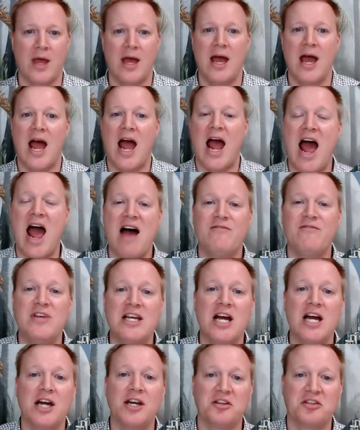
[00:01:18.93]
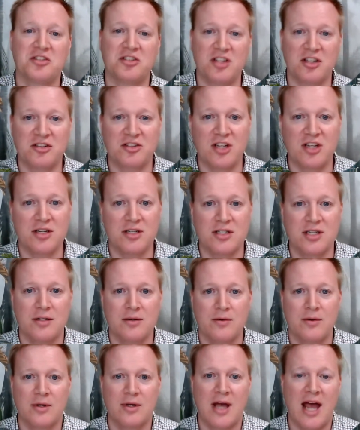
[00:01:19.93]
having an assistant,
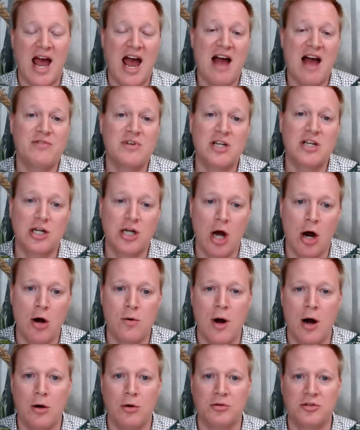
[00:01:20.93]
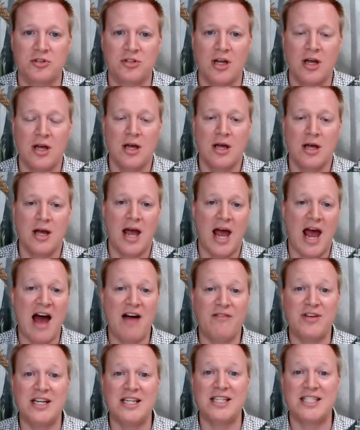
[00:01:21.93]
having a co-host,
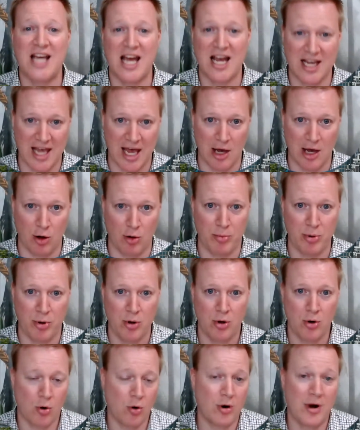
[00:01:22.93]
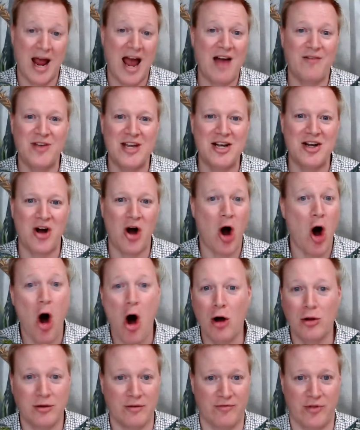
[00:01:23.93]
having tech help, or having
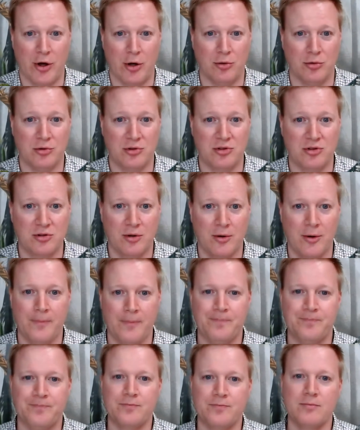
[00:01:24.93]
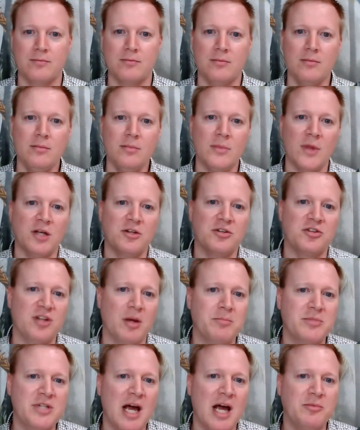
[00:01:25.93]
all of those.
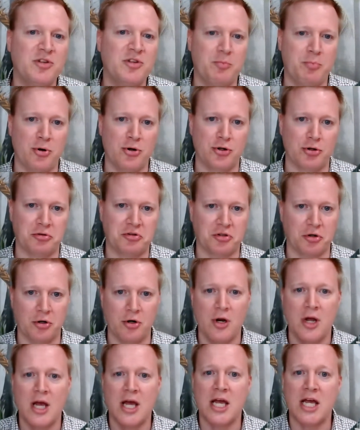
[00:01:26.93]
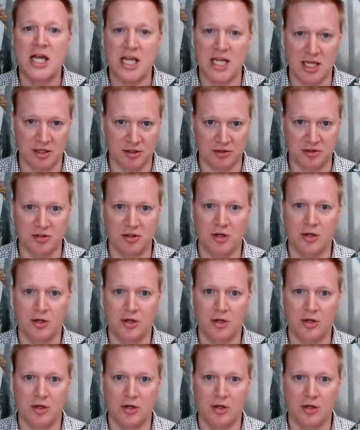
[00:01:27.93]
Sometimes the producer is